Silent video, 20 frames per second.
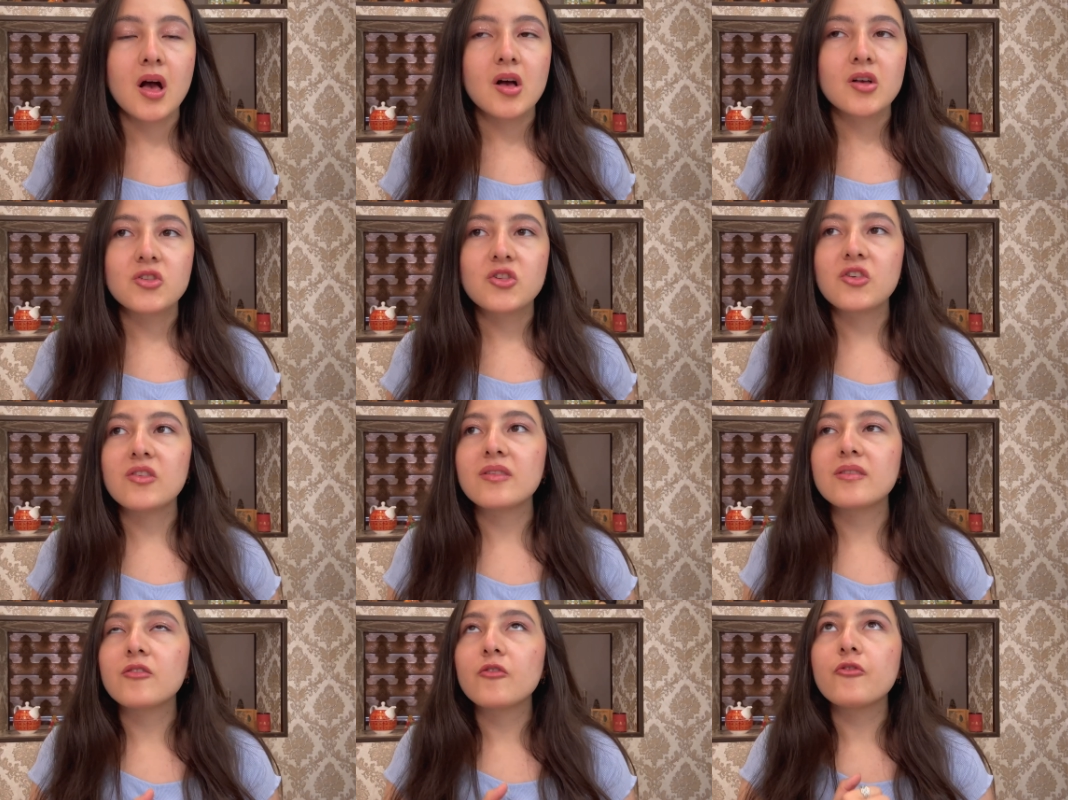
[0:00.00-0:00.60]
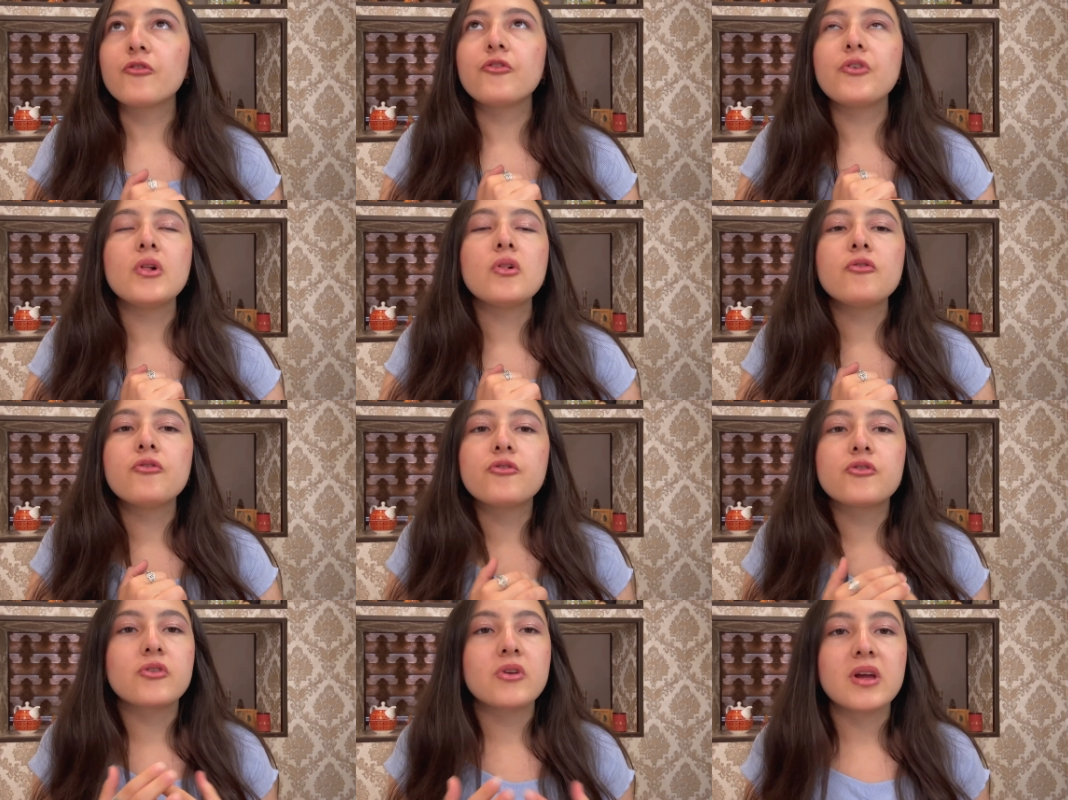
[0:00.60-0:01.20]
Just feel
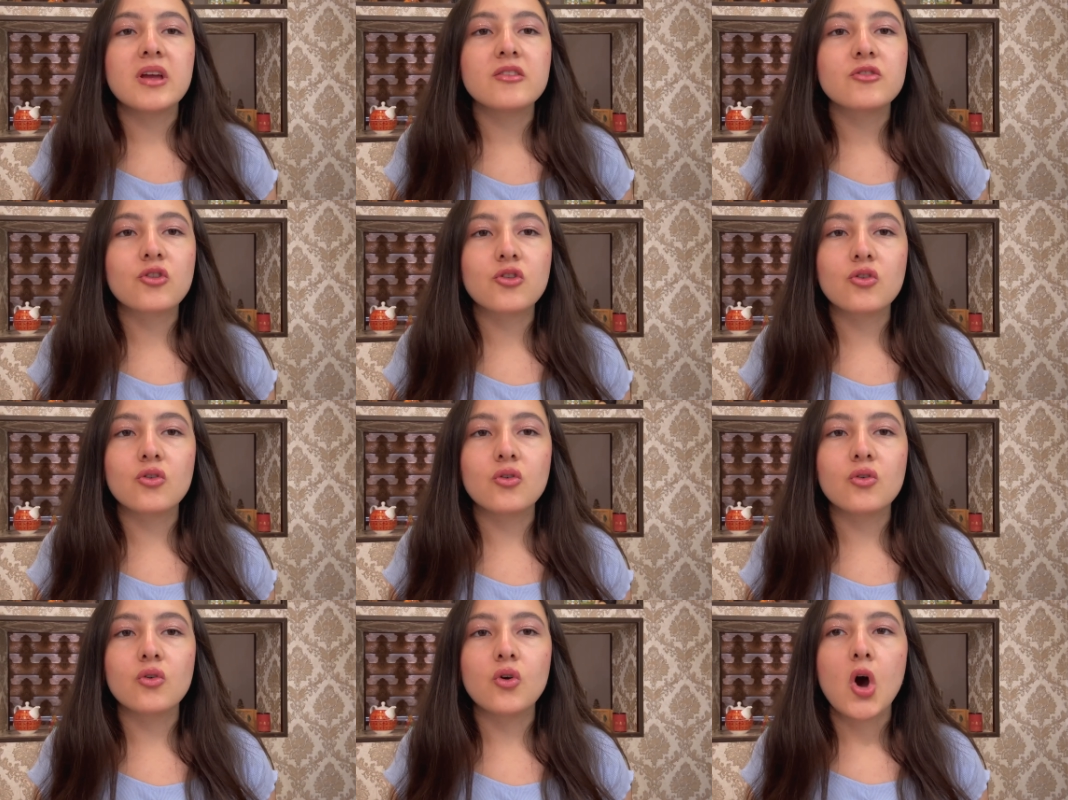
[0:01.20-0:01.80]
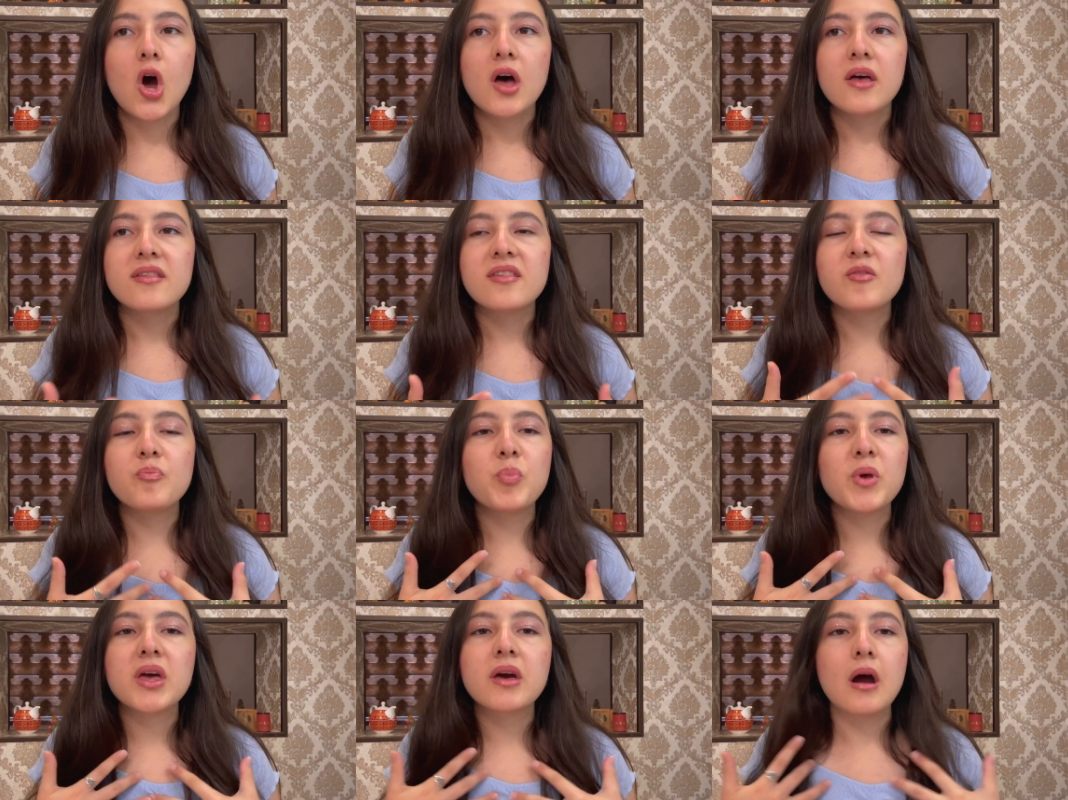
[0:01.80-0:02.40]
free to
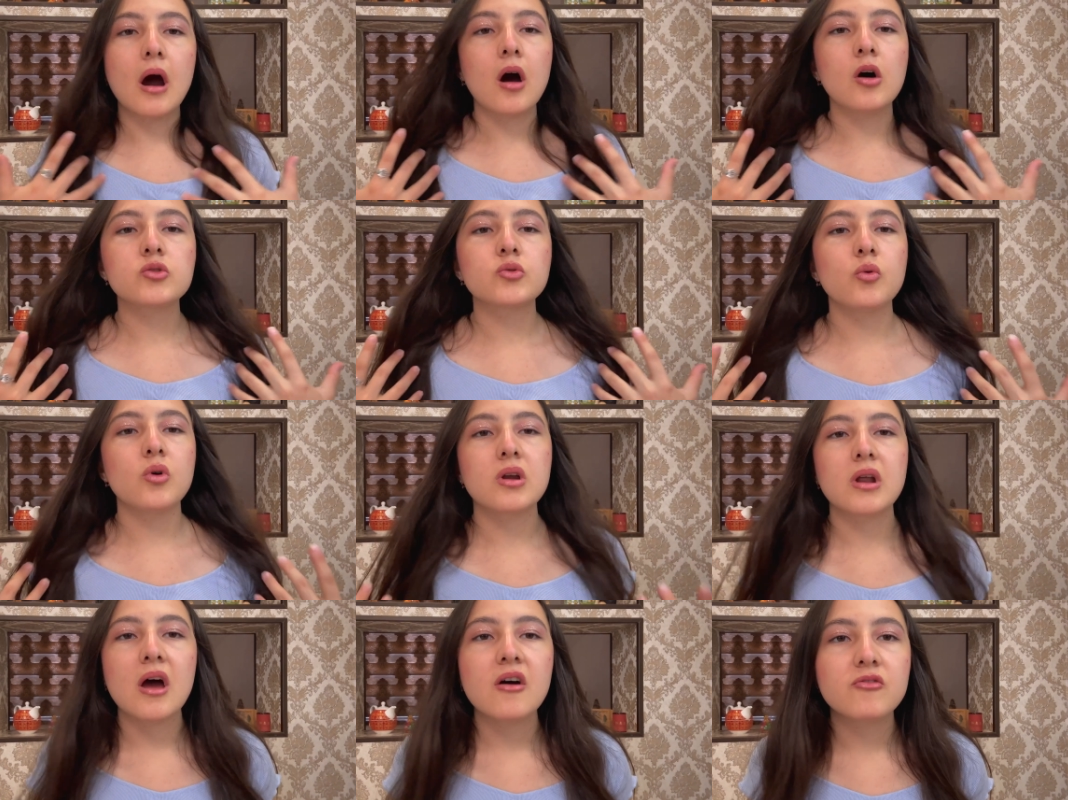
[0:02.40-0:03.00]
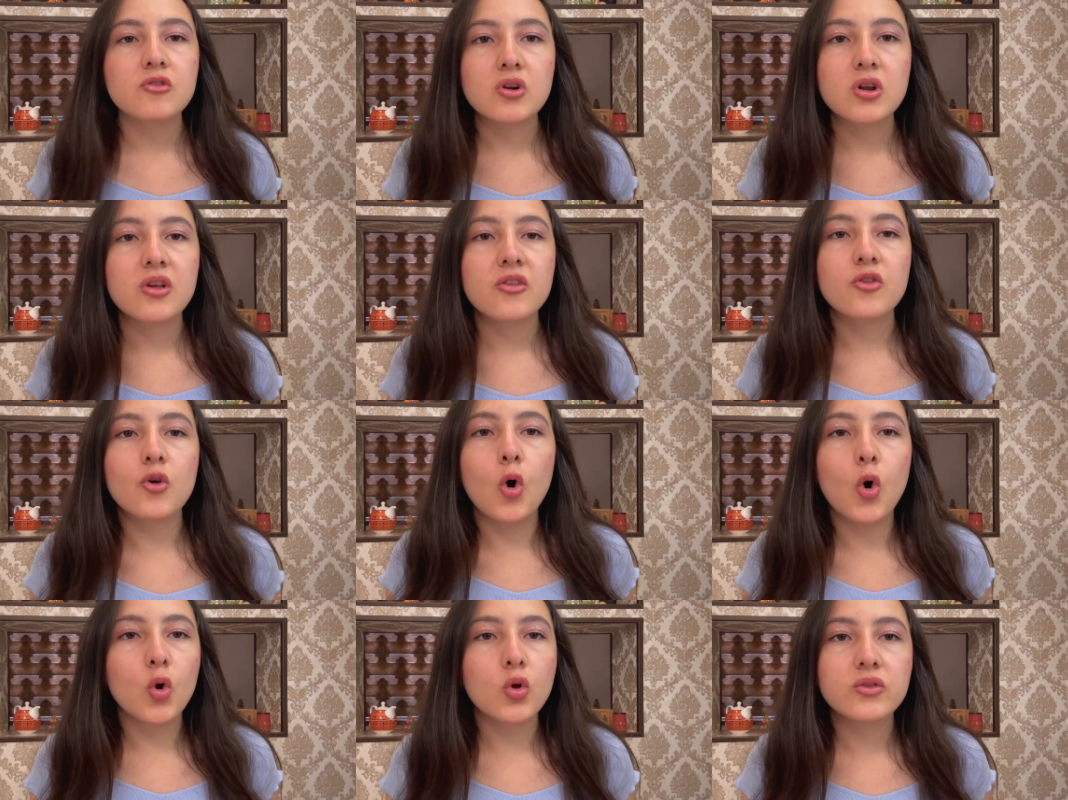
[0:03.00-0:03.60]
speak out whatever you're
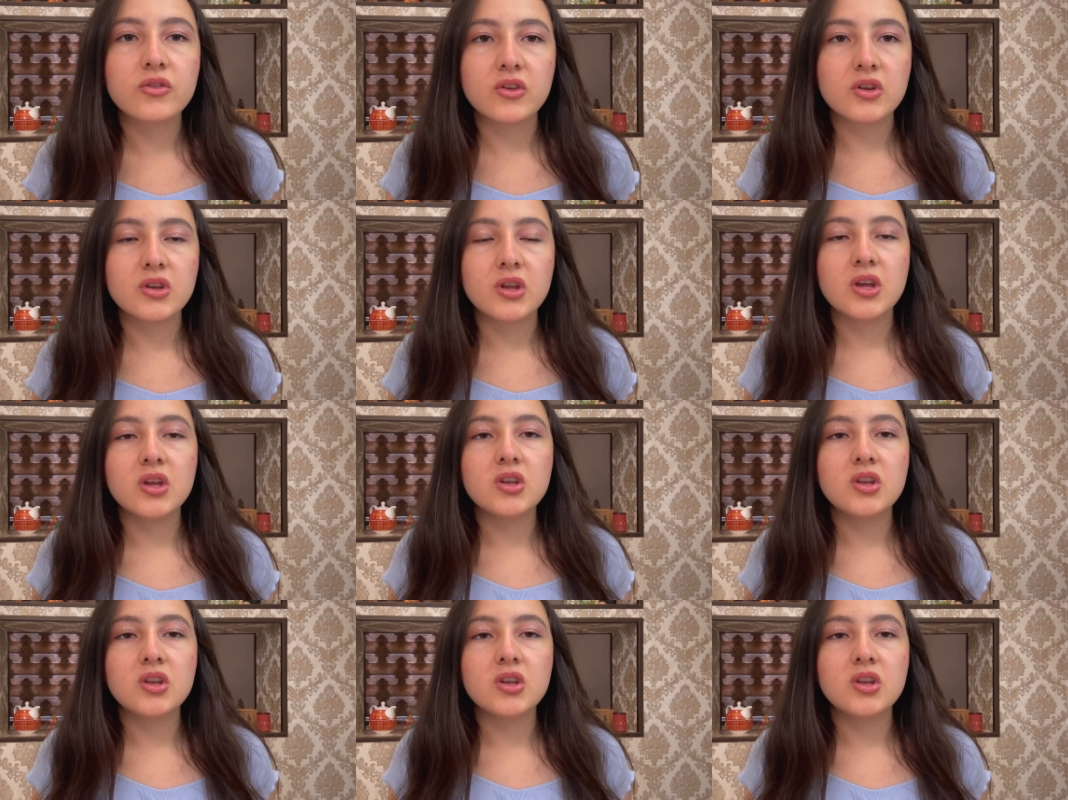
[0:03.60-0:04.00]
holding